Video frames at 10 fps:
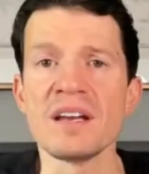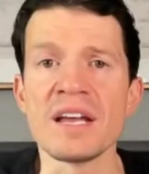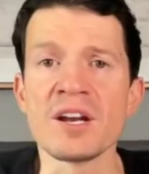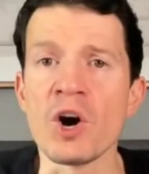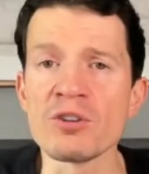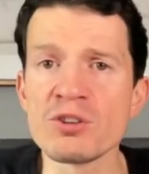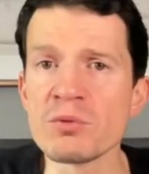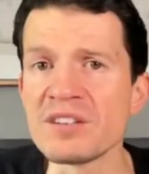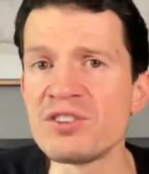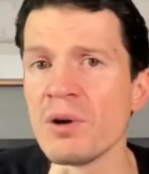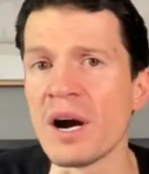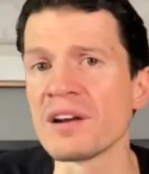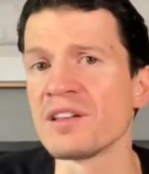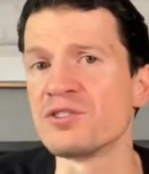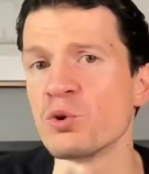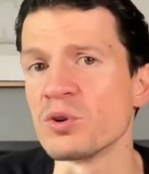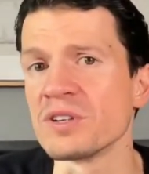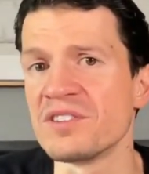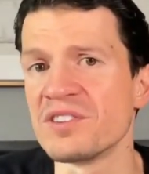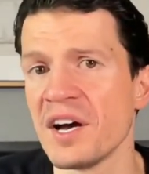And it also gets you out of the
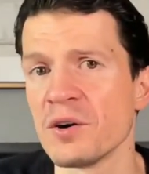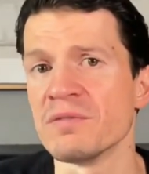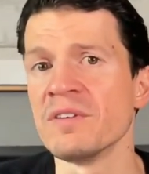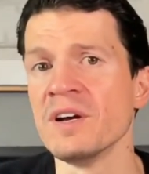tool itself.